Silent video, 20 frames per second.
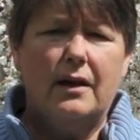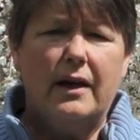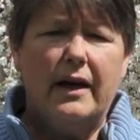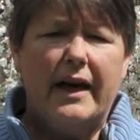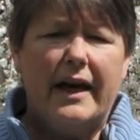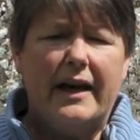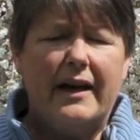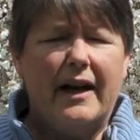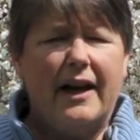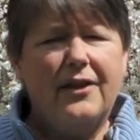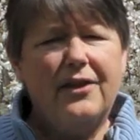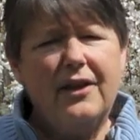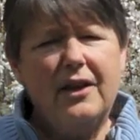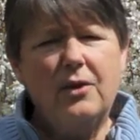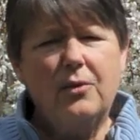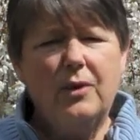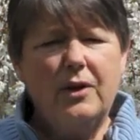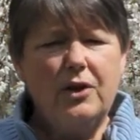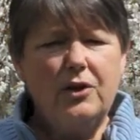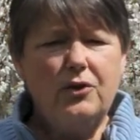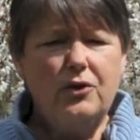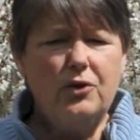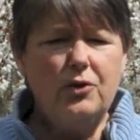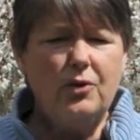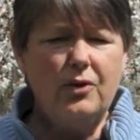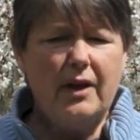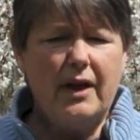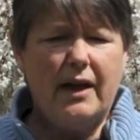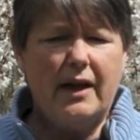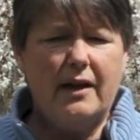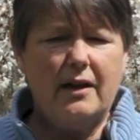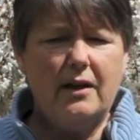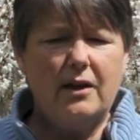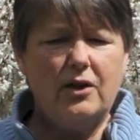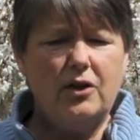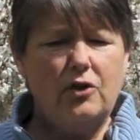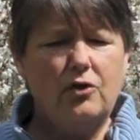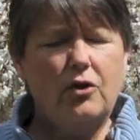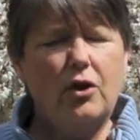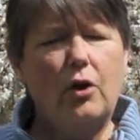And I think when you do that,
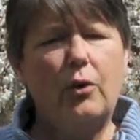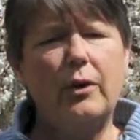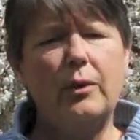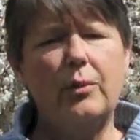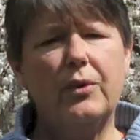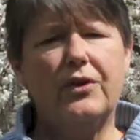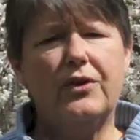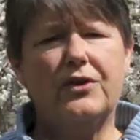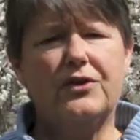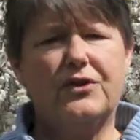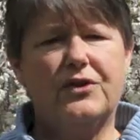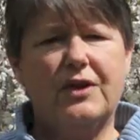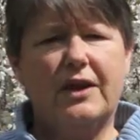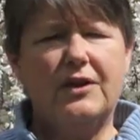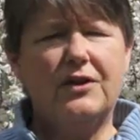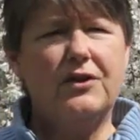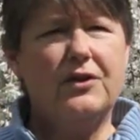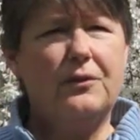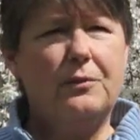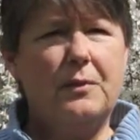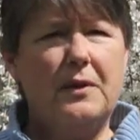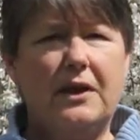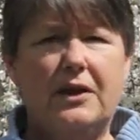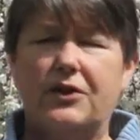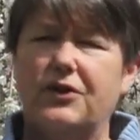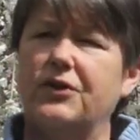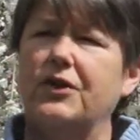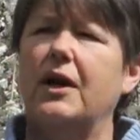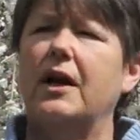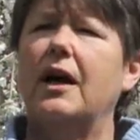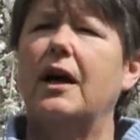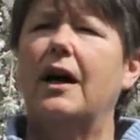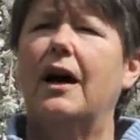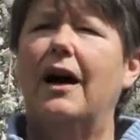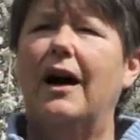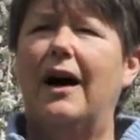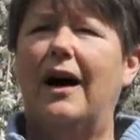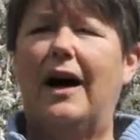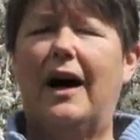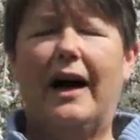you go in with a sense of peace.
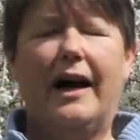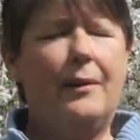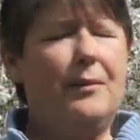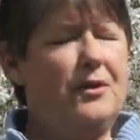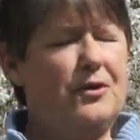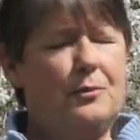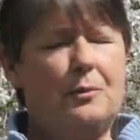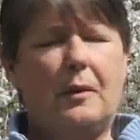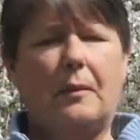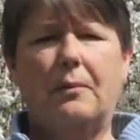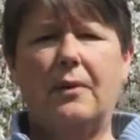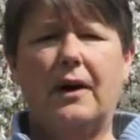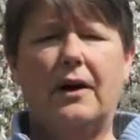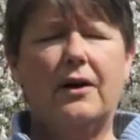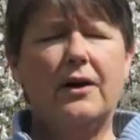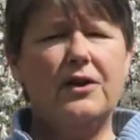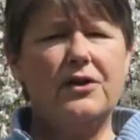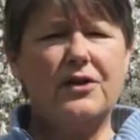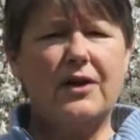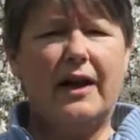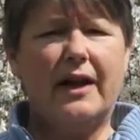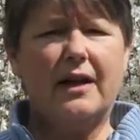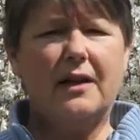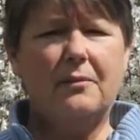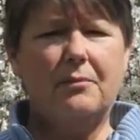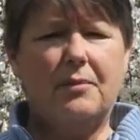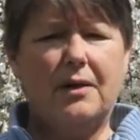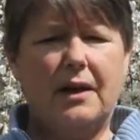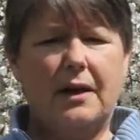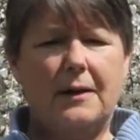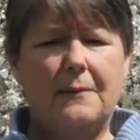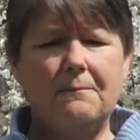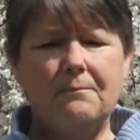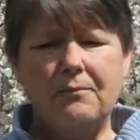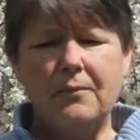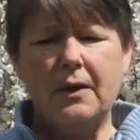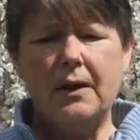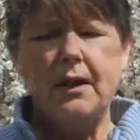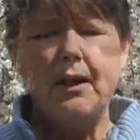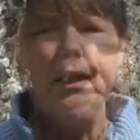I'm as prepared as I can be,
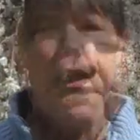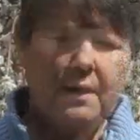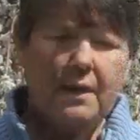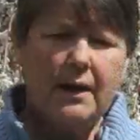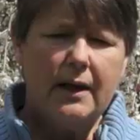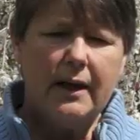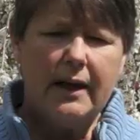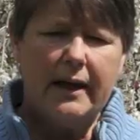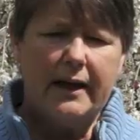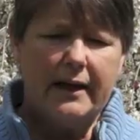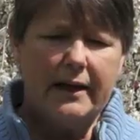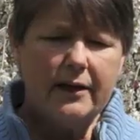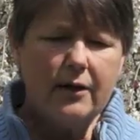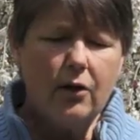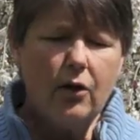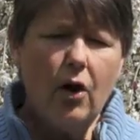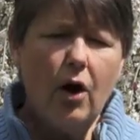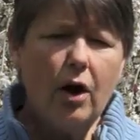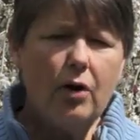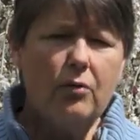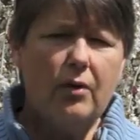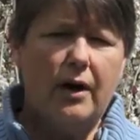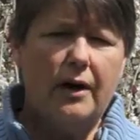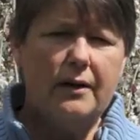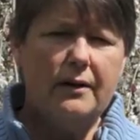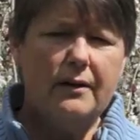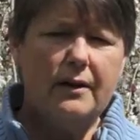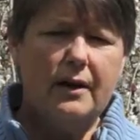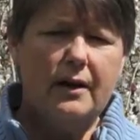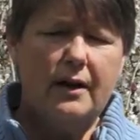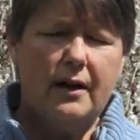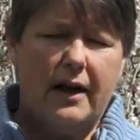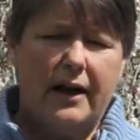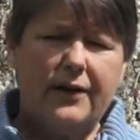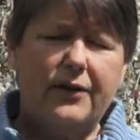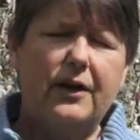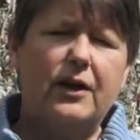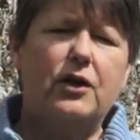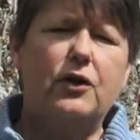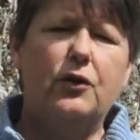and in the long run, I
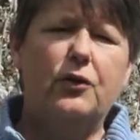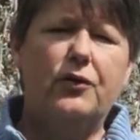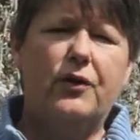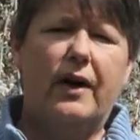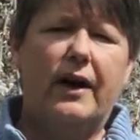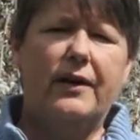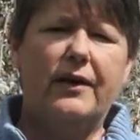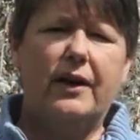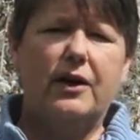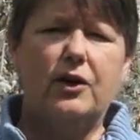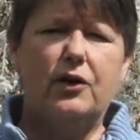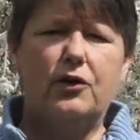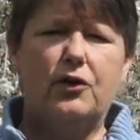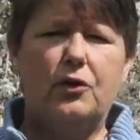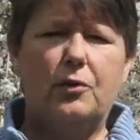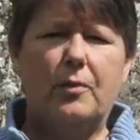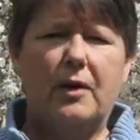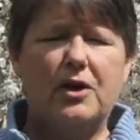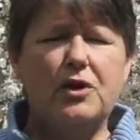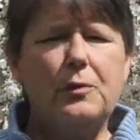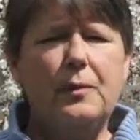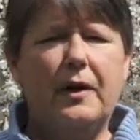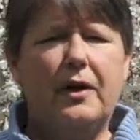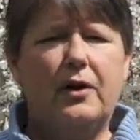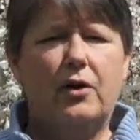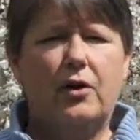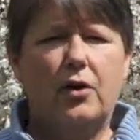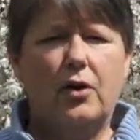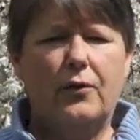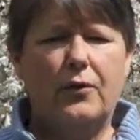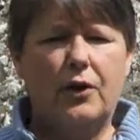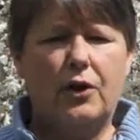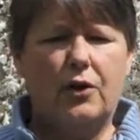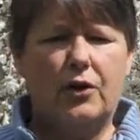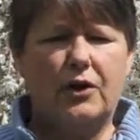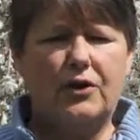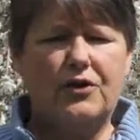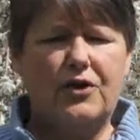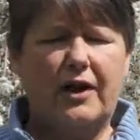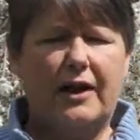think you'll find that you do much better over your
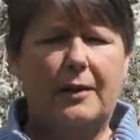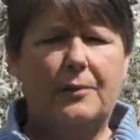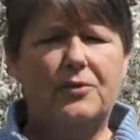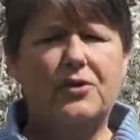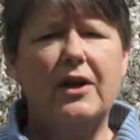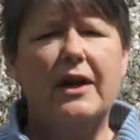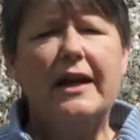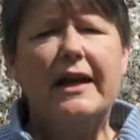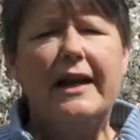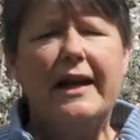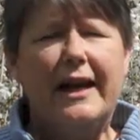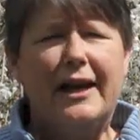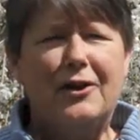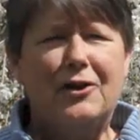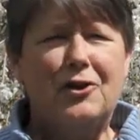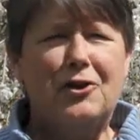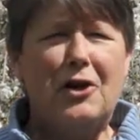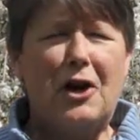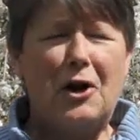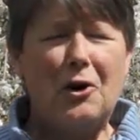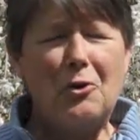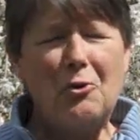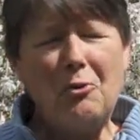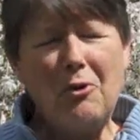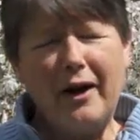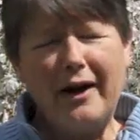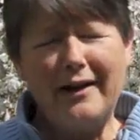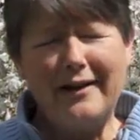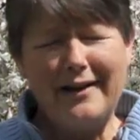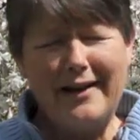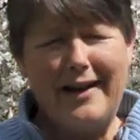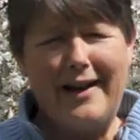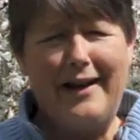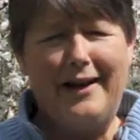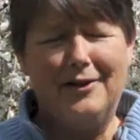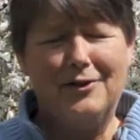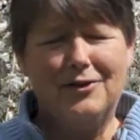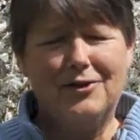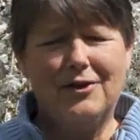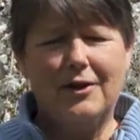exams and you're not quite
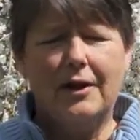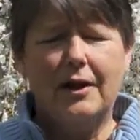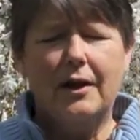as